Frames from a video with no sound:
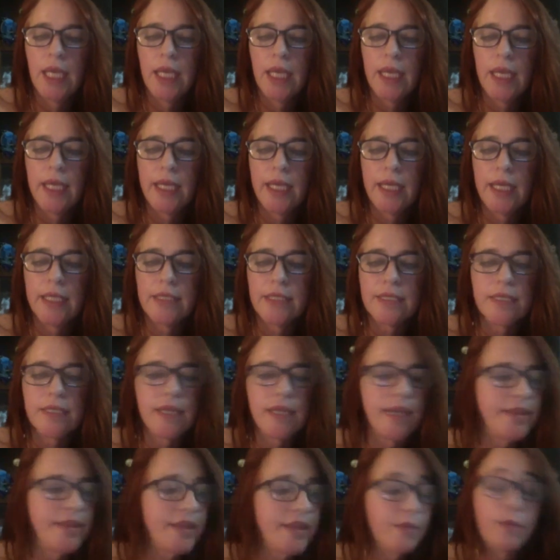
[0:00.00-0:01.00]
And
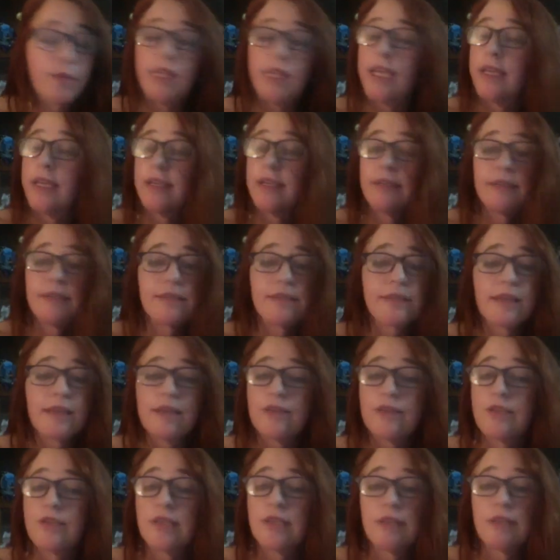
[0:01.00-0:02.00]
then we had a
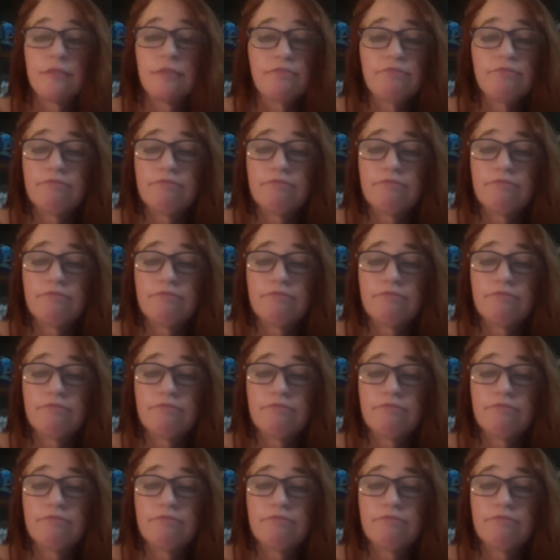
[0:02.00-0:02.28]
discussion.